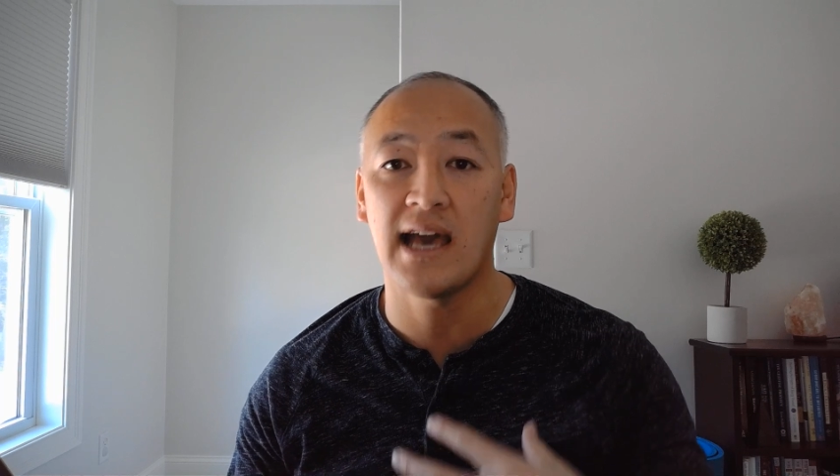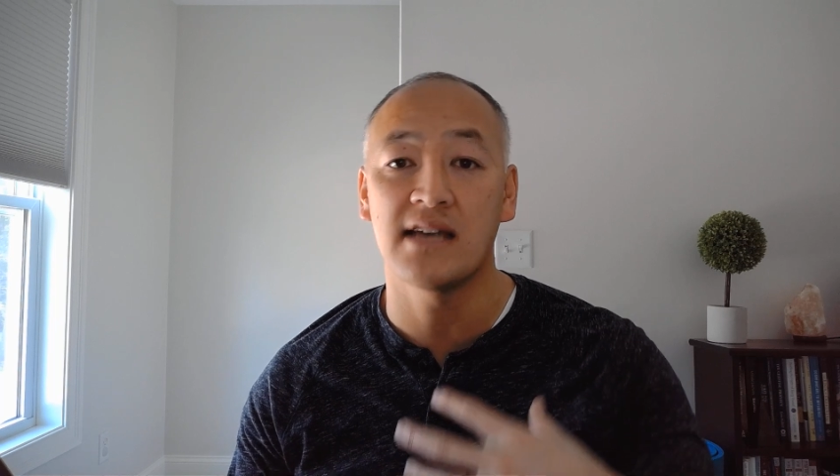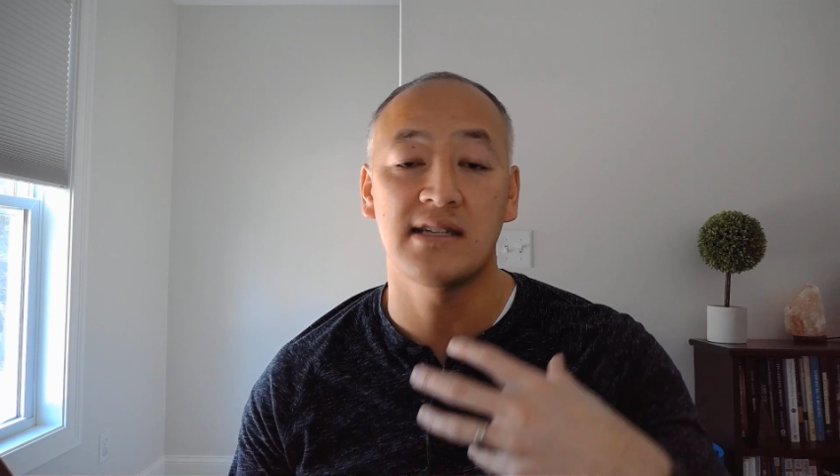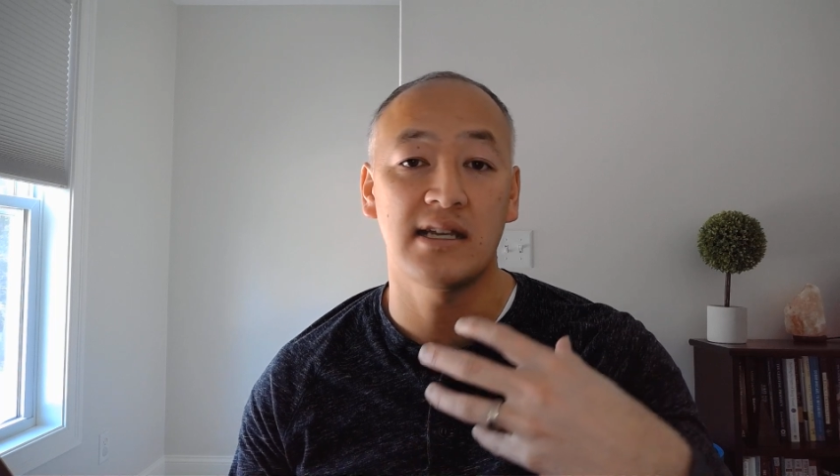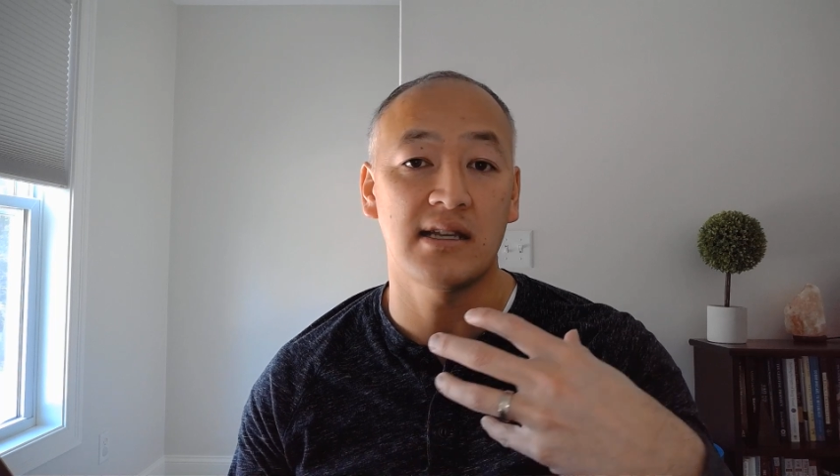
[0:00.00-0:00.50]

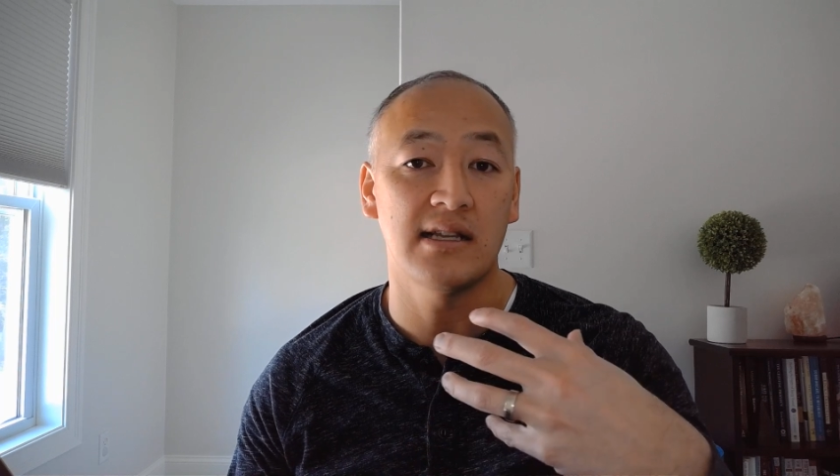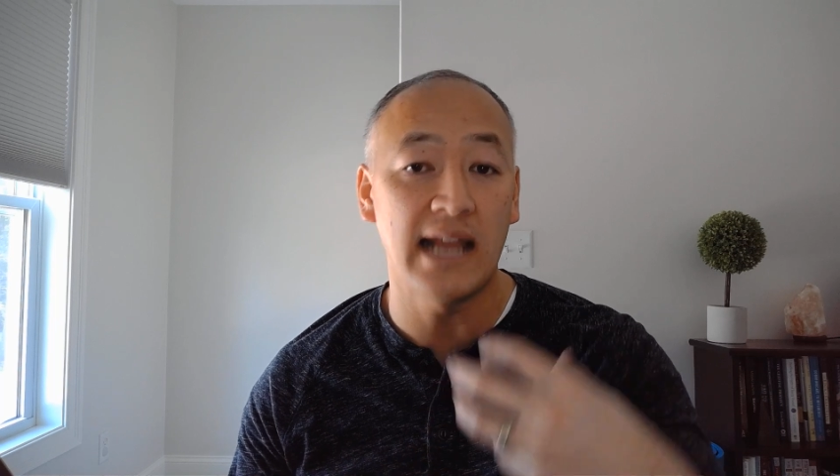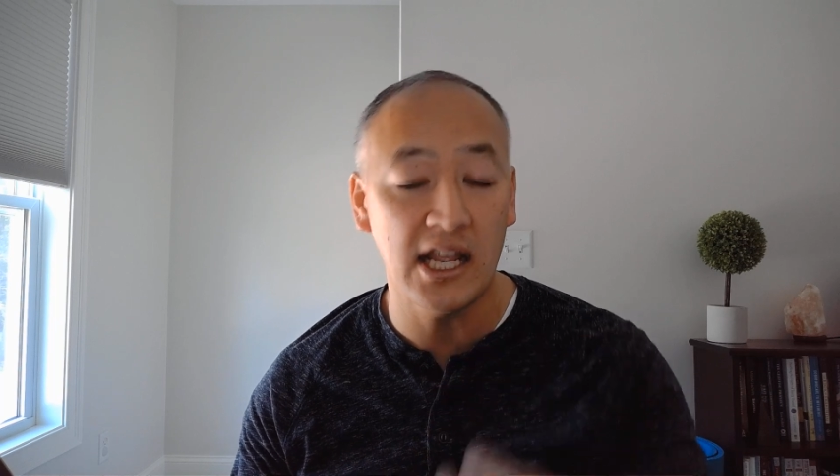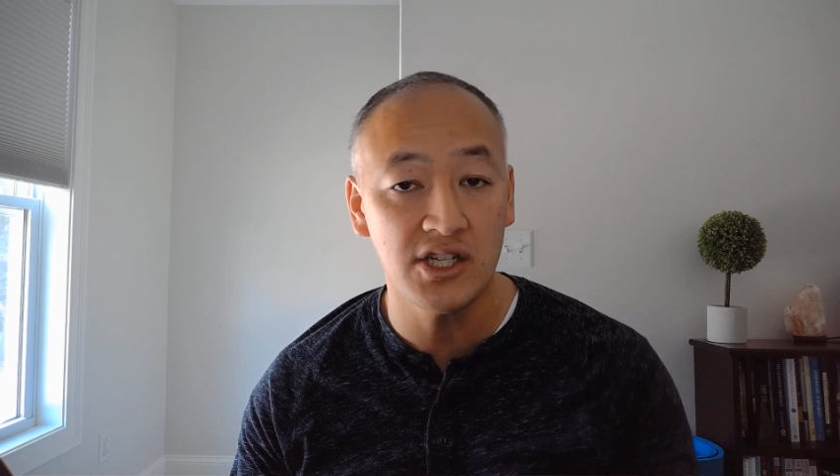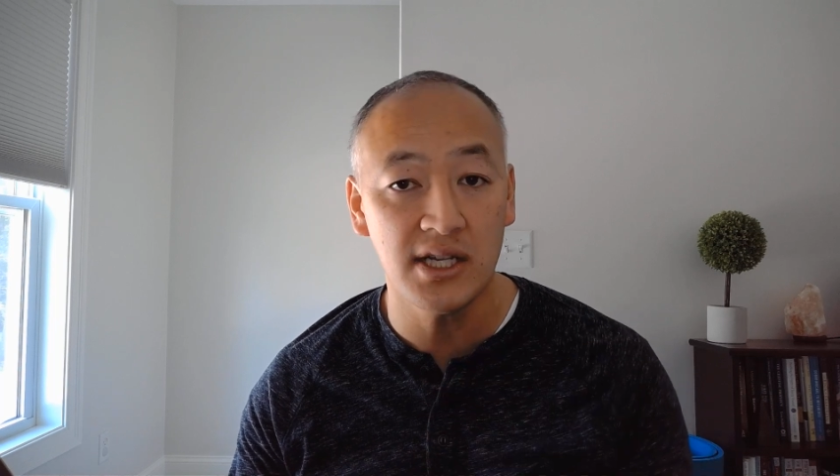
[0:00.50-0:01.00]
as a
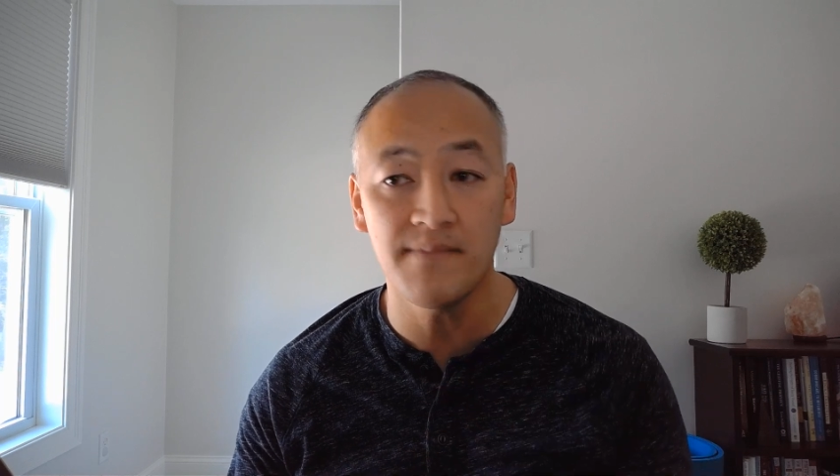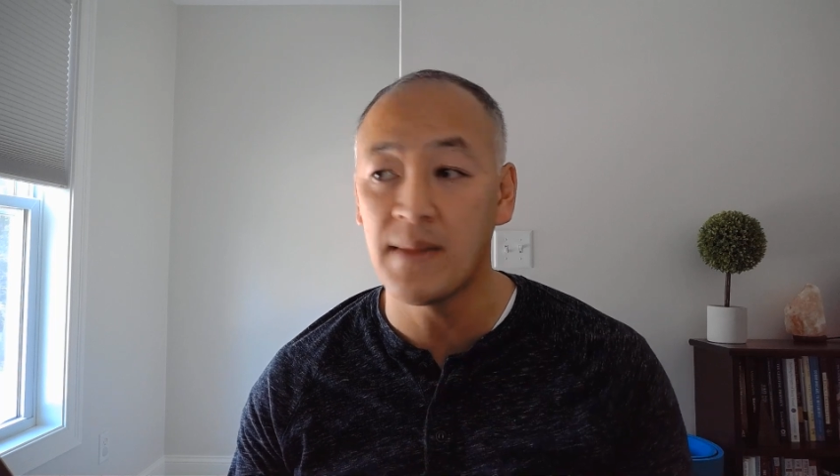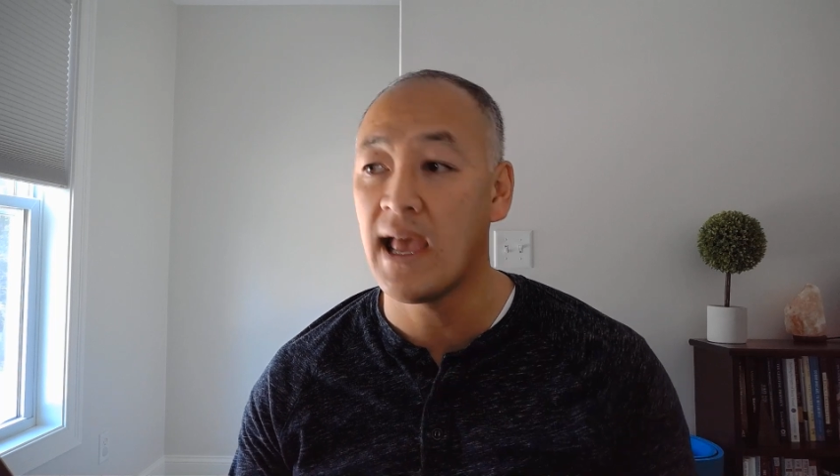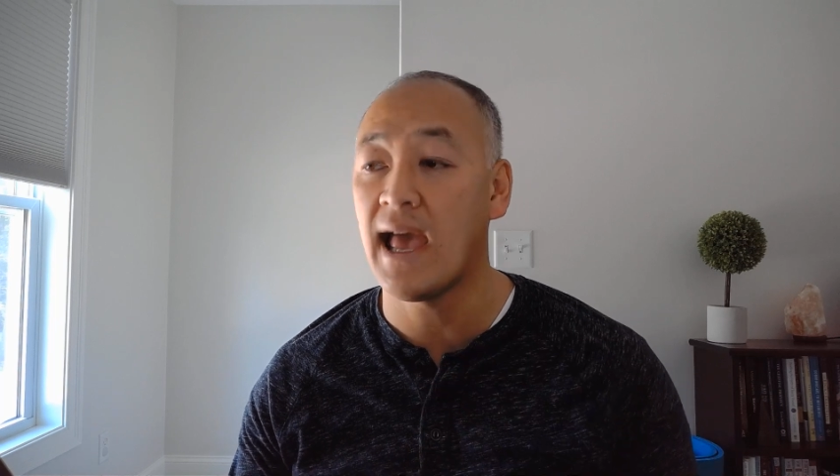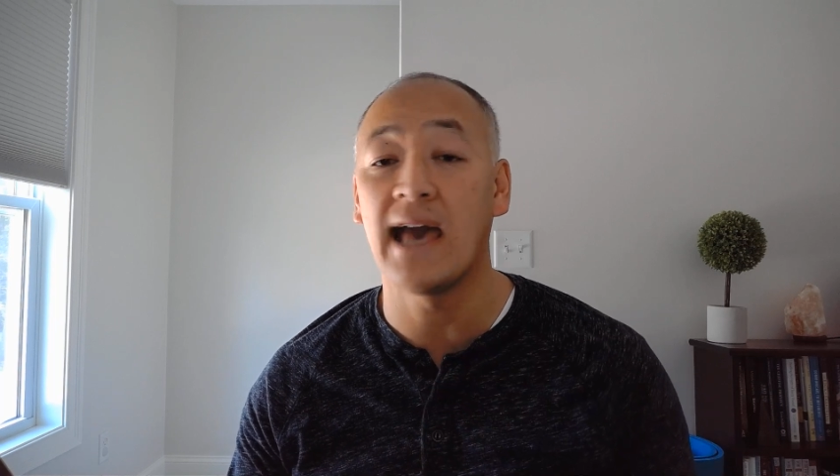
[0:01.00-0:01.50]
nation
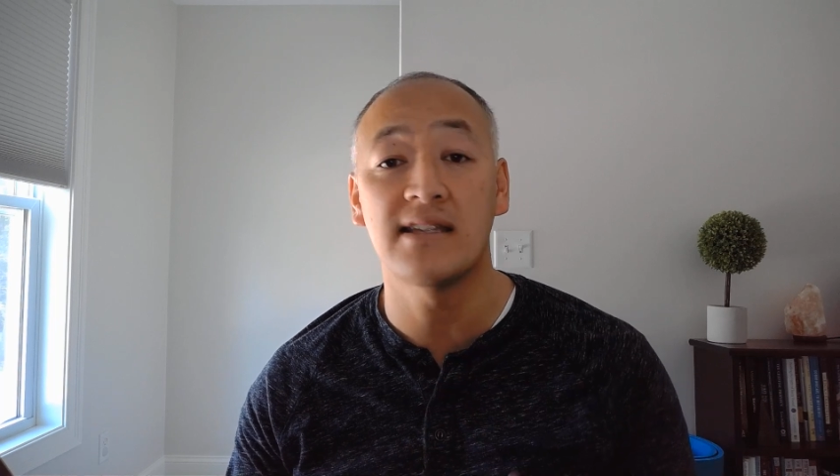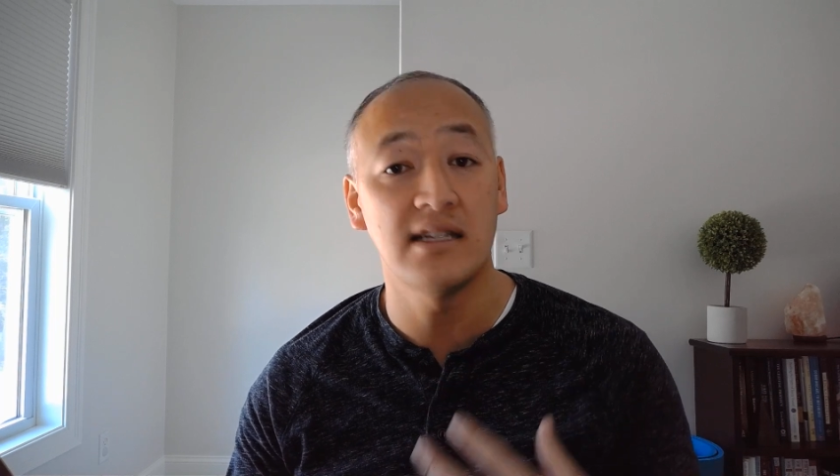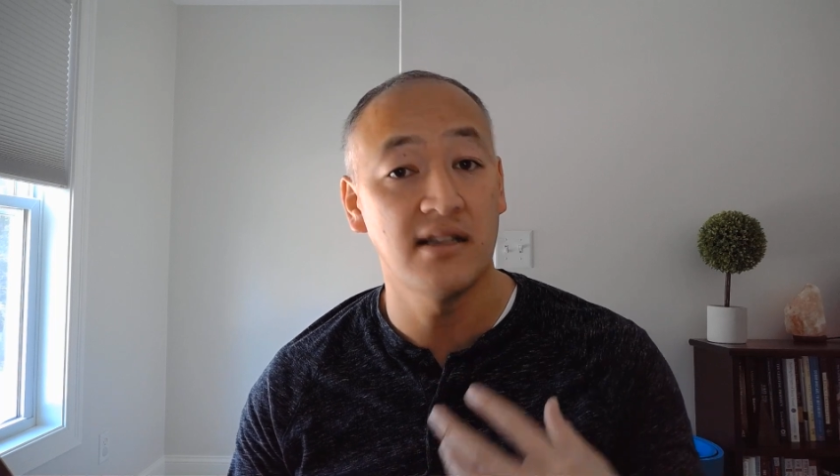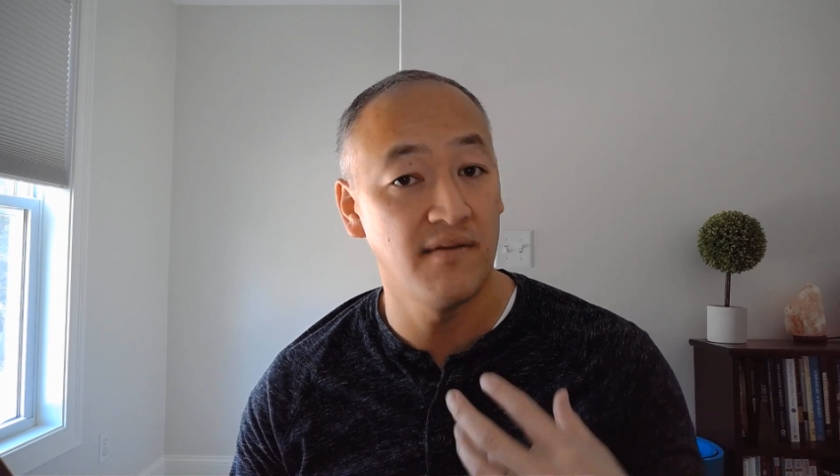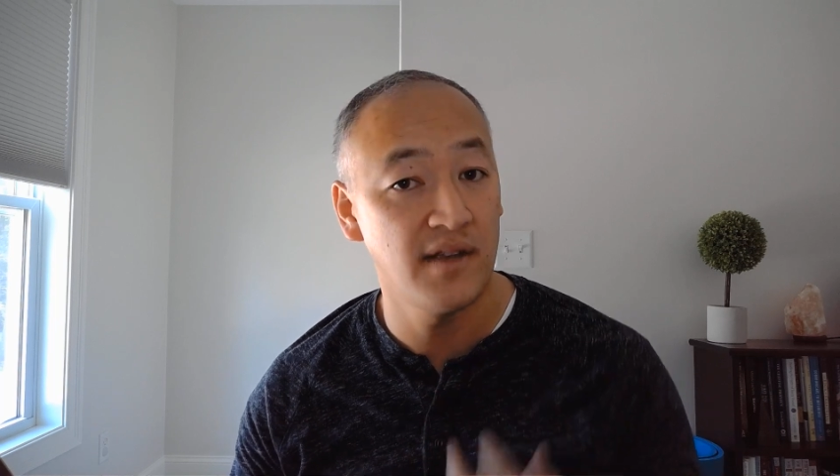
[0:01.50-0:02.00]
as
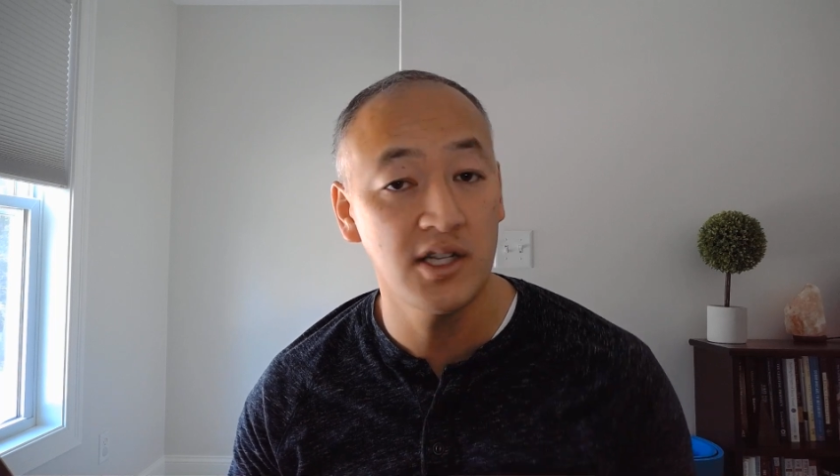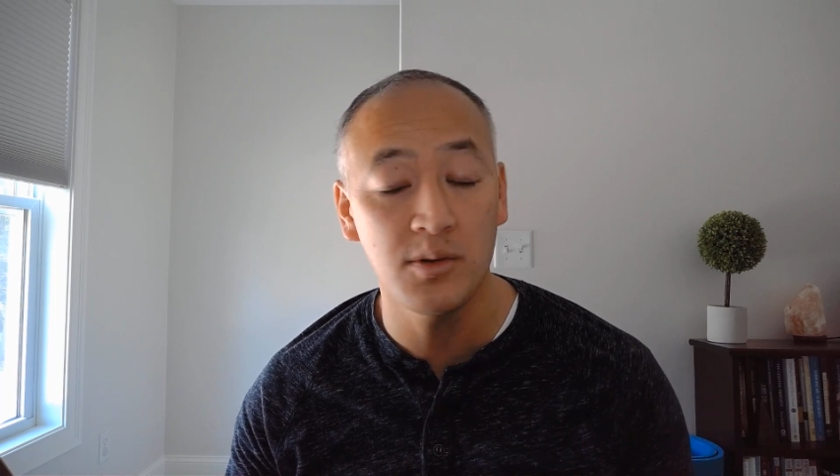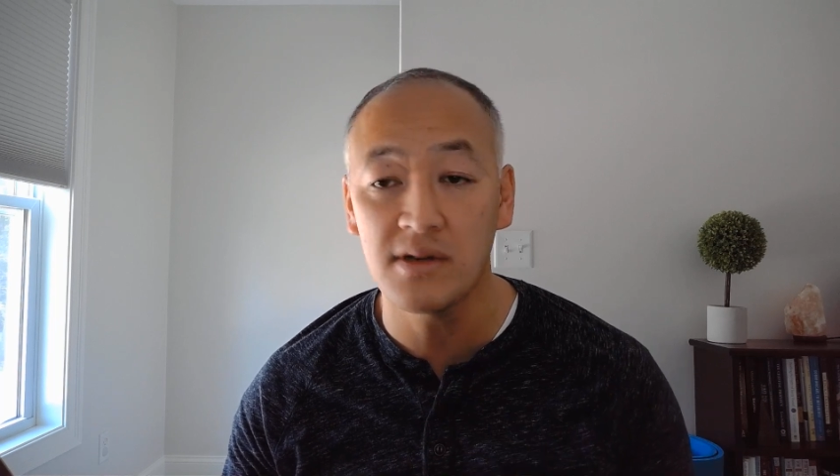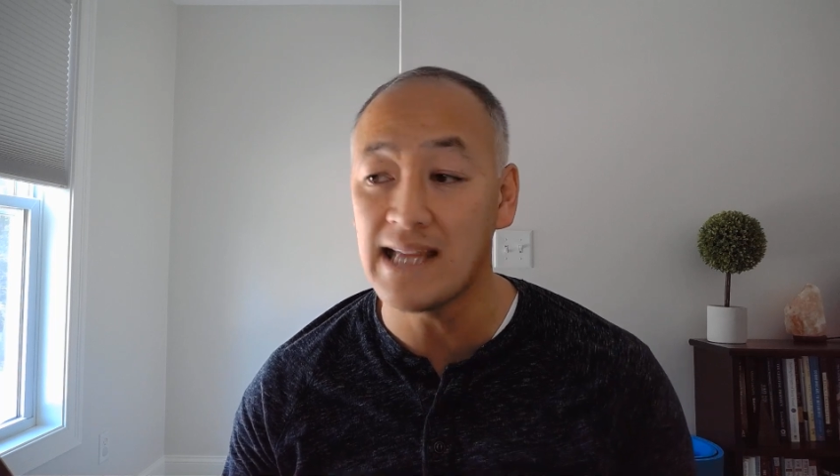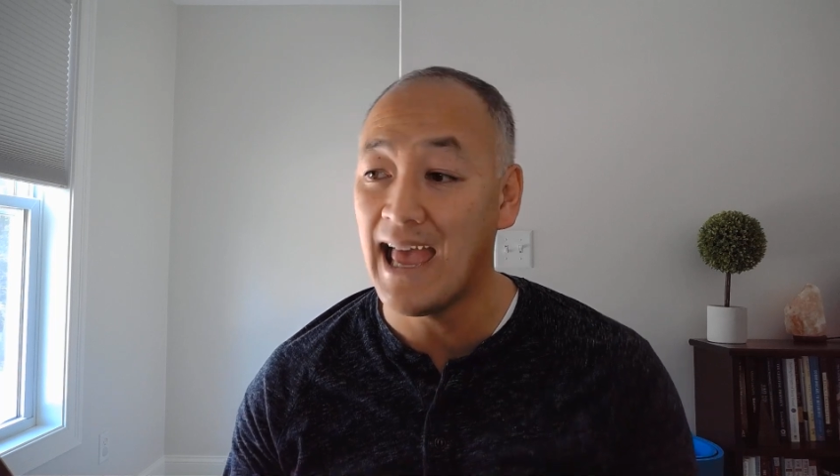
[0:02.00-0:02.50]

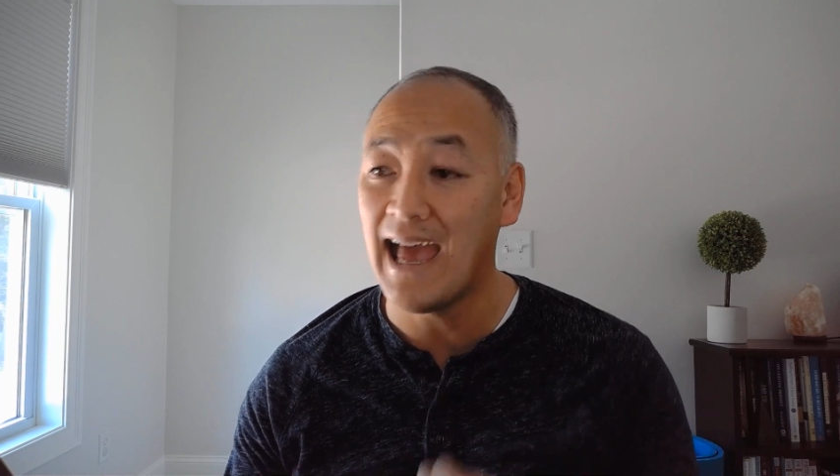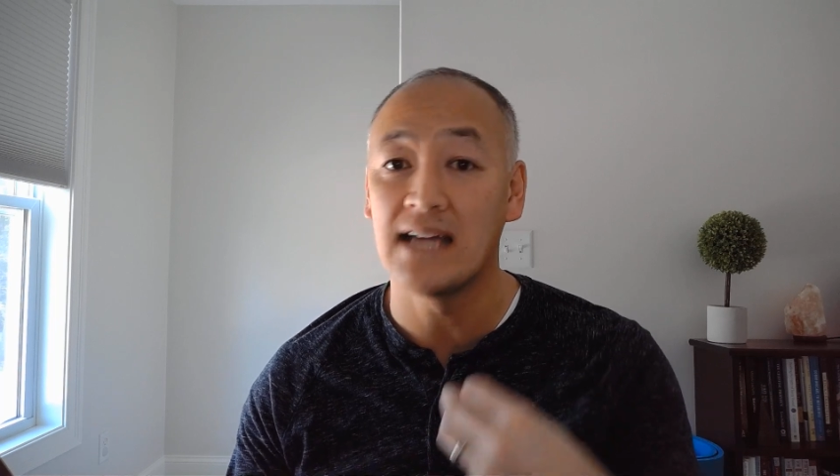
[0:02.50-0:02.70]
individuals